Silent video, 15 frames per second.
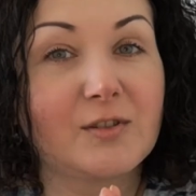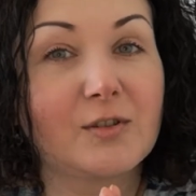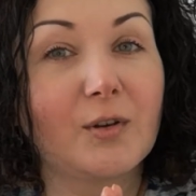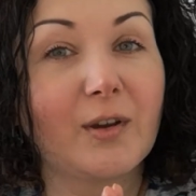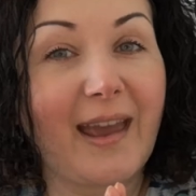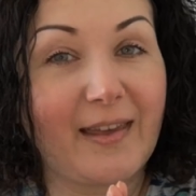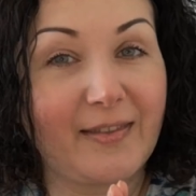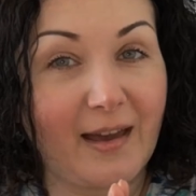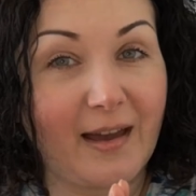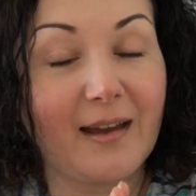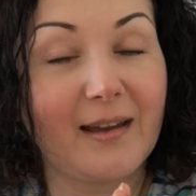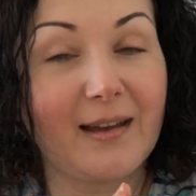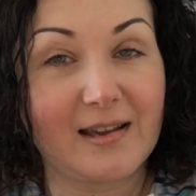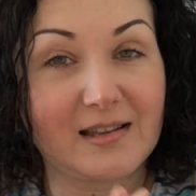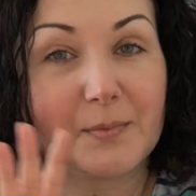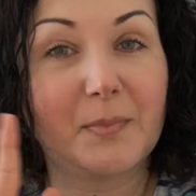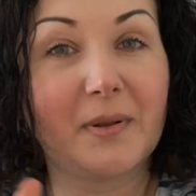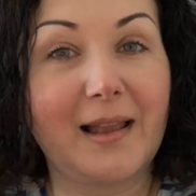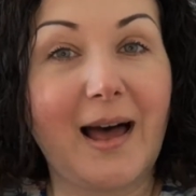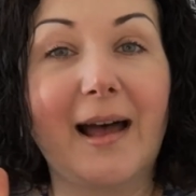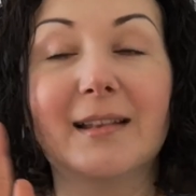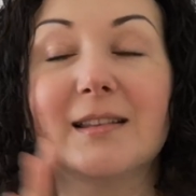together as a
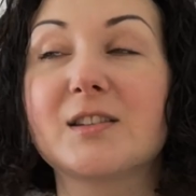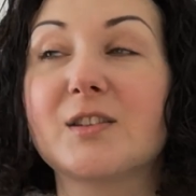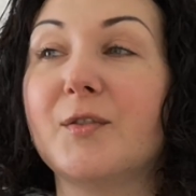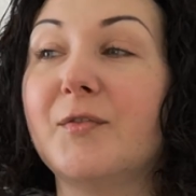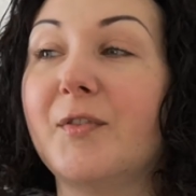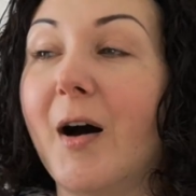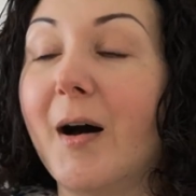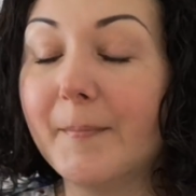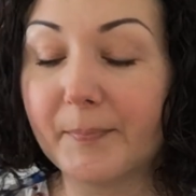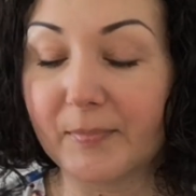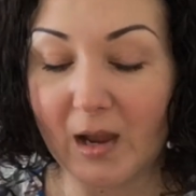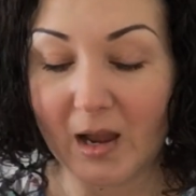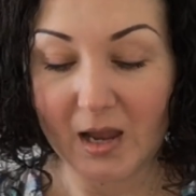plan so far.